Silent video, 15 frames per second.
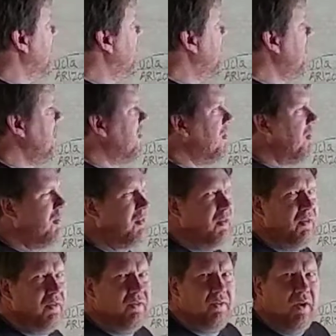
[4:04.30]
the steelers
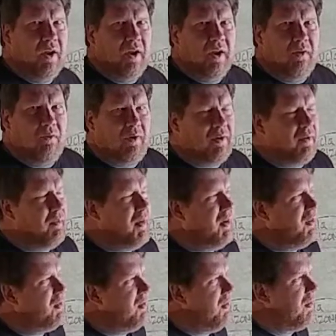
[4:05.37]
is
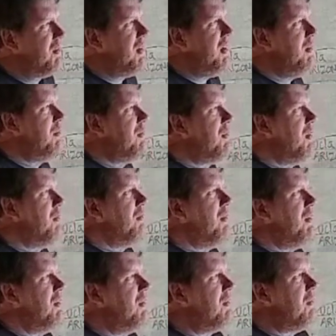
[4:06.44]
one-dimensional teams don't
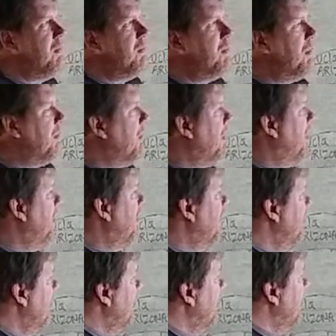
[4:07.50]
win the super bowl
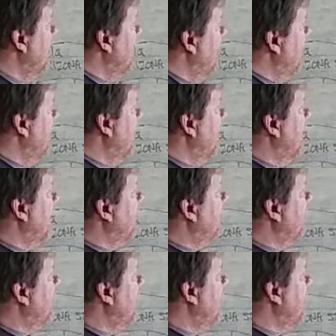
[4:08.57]
uh,
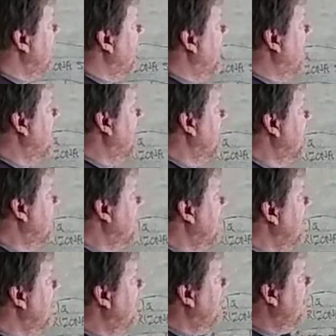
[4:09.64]
so they lost uh,
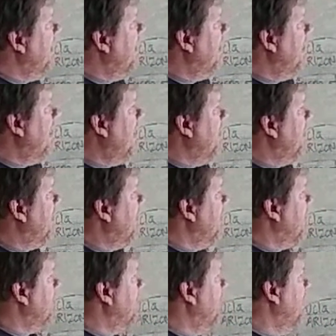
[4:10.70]
uh that was
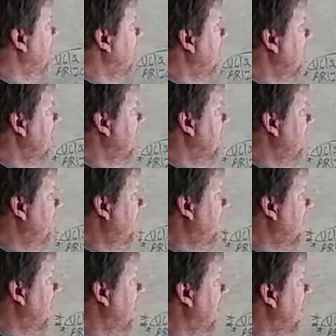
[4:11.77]
disappointing
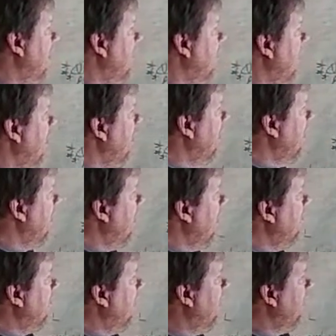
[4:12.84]
uh, we were in the
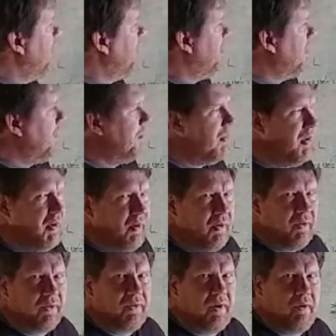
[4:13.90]
right place with the
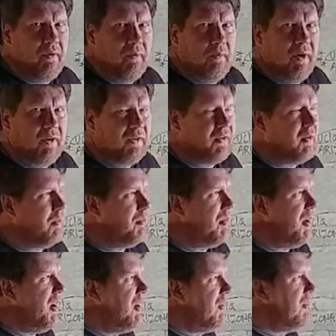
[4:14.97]
bills they were much the
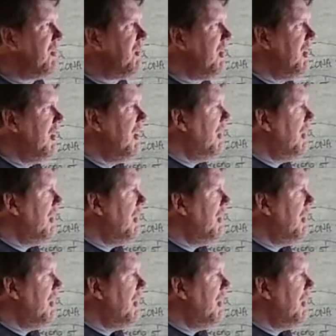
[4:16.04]
best